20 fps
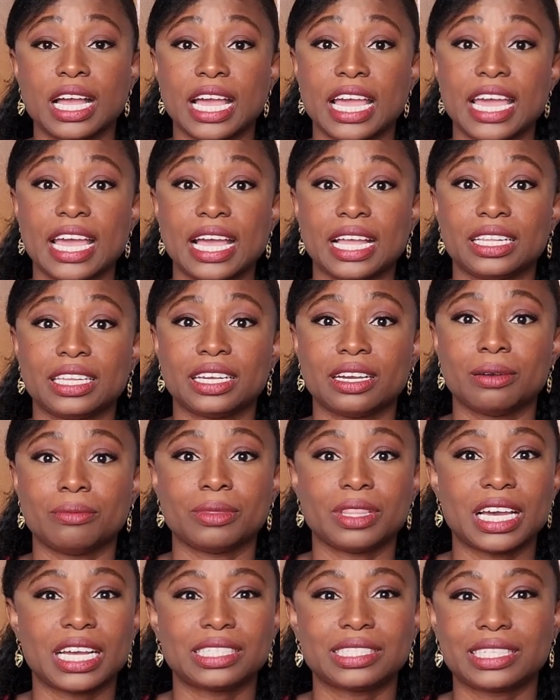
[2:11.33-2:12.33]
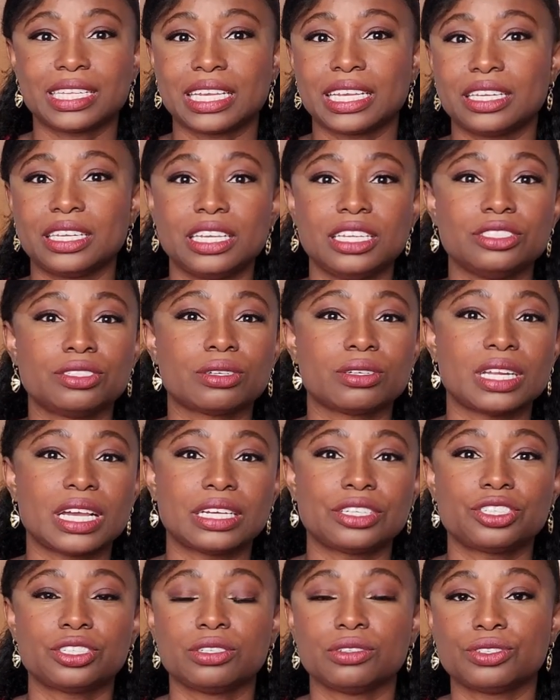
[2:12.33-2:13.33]
And that's like an
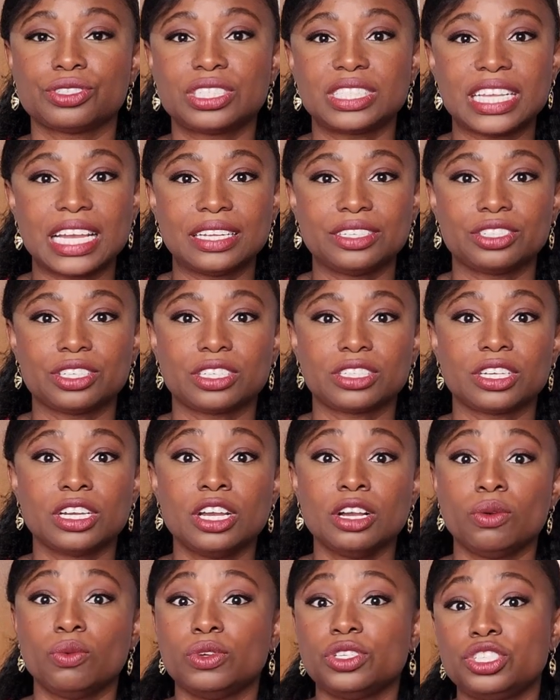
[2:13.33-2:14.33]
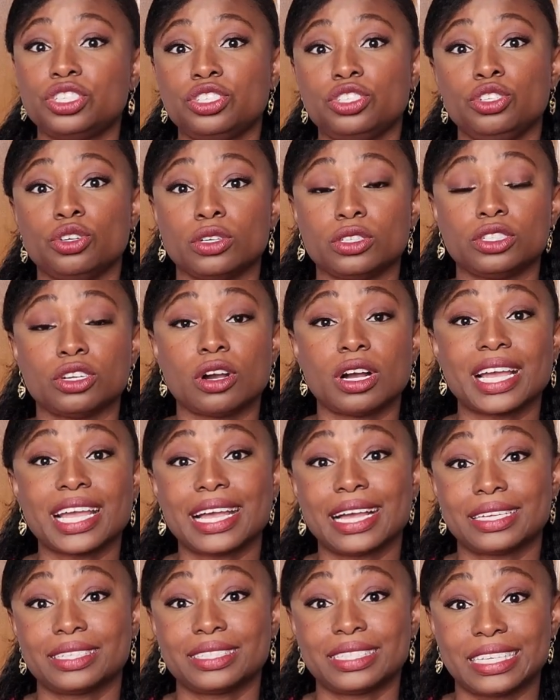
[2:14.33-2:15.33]
international standard, which your dog
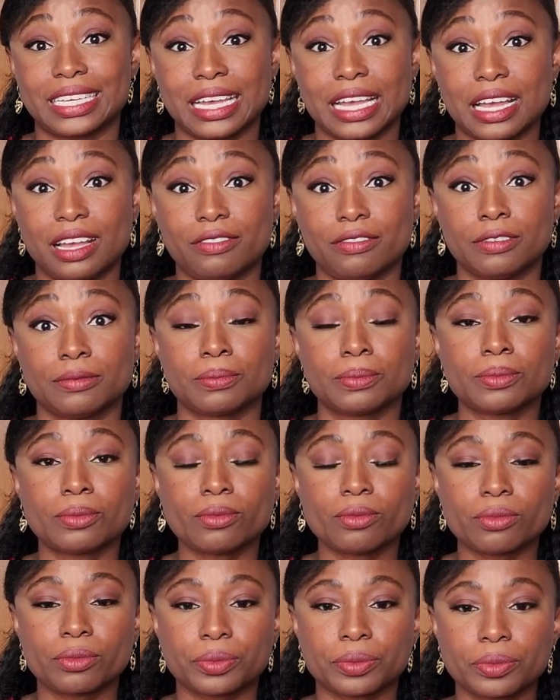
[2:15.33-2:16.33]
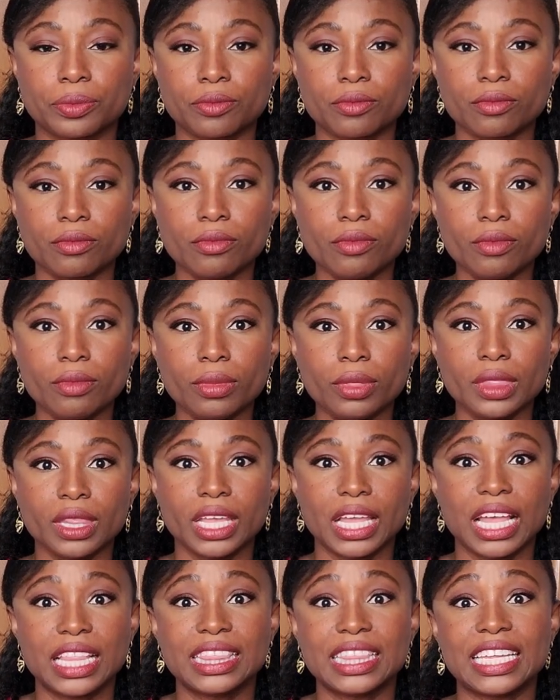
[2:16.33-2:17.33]
has to have.
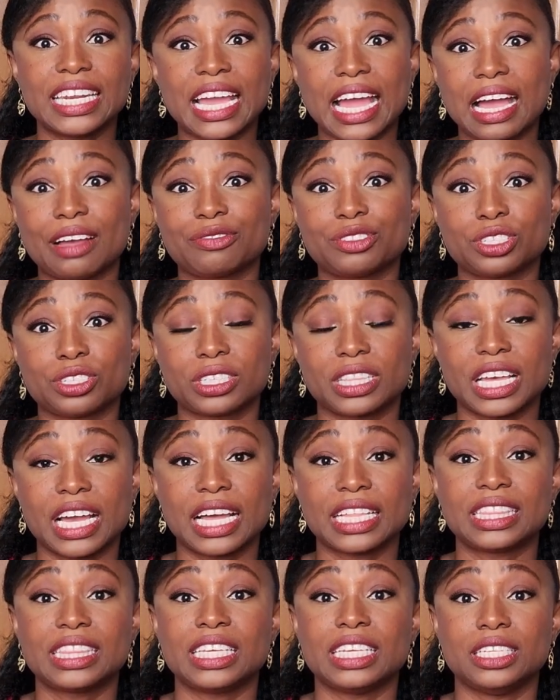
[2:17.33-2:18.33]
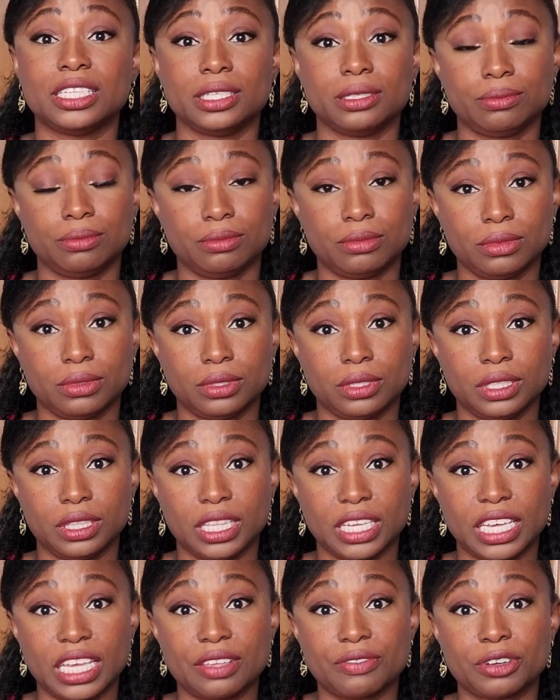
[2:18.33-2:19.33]
And then after that, they
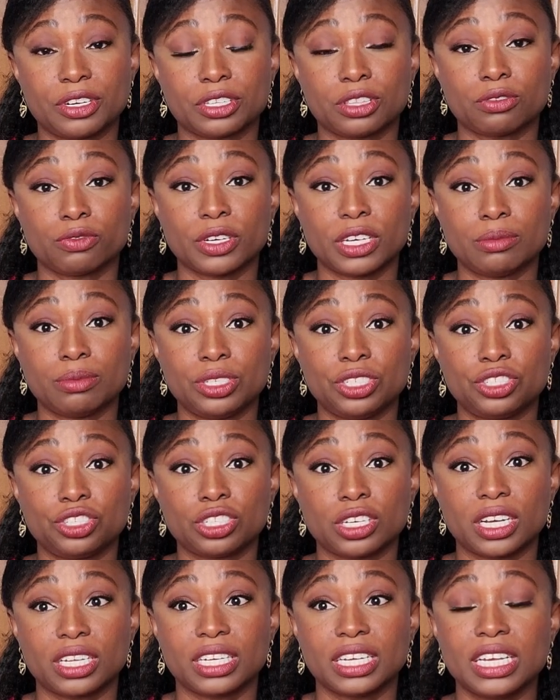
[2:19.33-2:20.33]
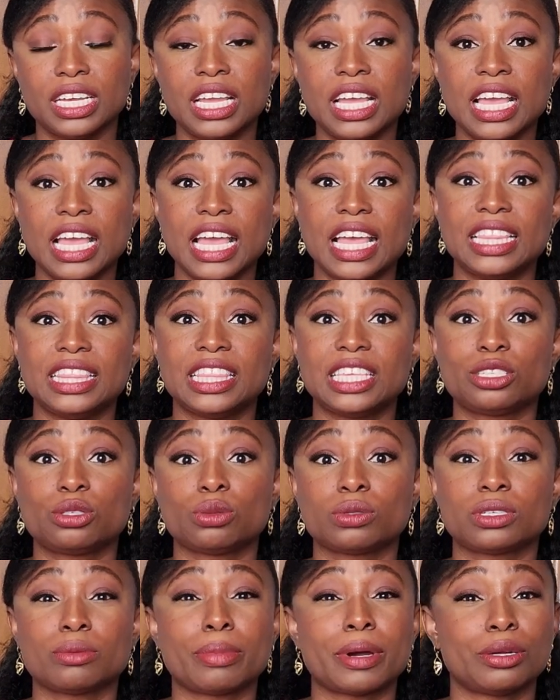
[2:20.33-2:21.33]
gave her the rabies shot. And this
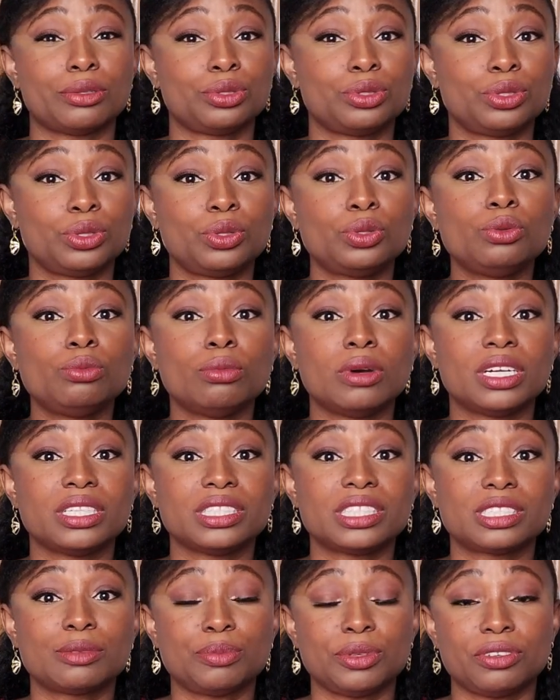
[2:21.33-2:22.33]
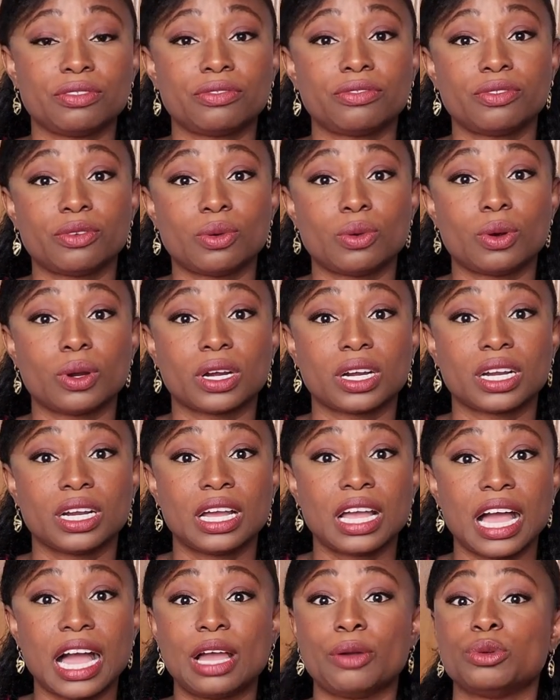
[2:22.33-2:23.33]
was about 2 months before
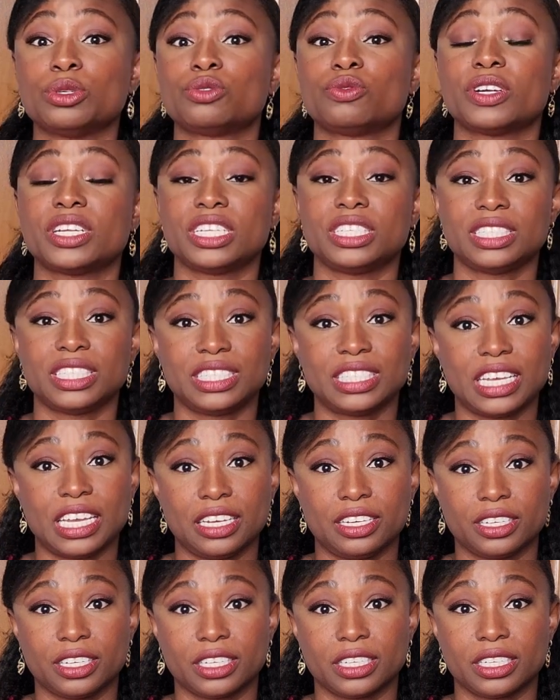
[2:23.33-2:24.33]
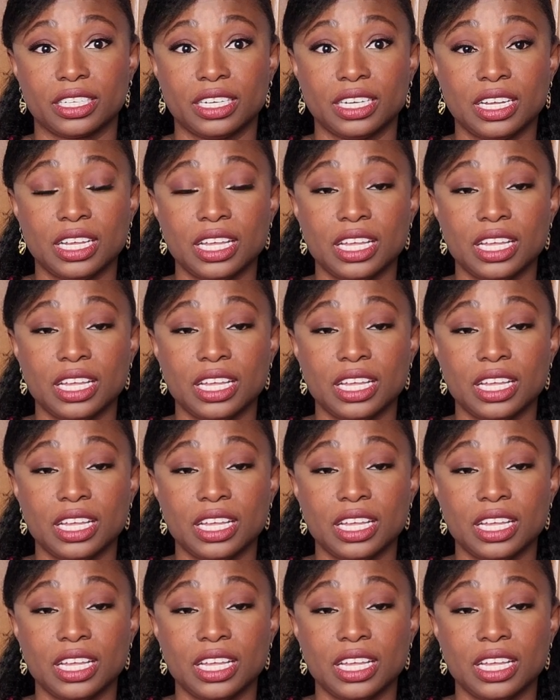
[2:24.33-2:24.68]
I was ready to take her.